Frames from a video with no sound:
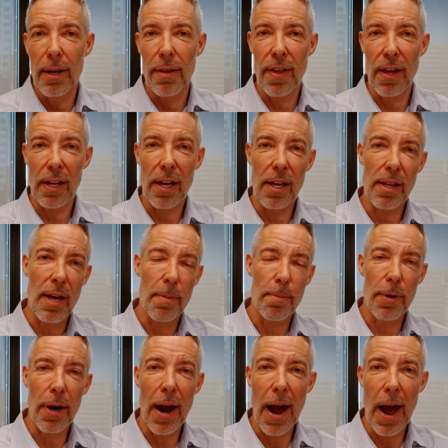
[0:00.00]
thinking that
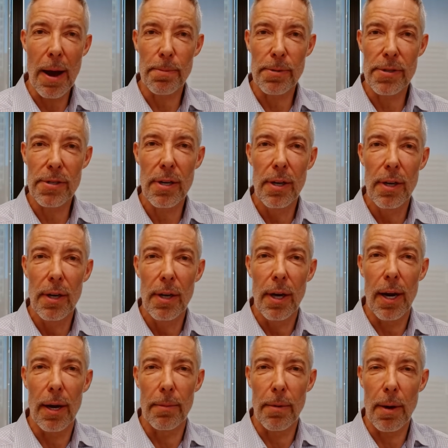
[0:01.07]
perhaps
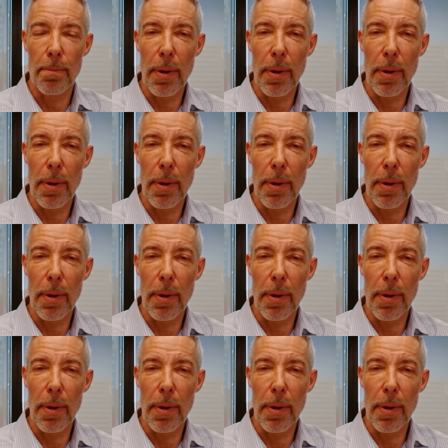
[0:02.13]
a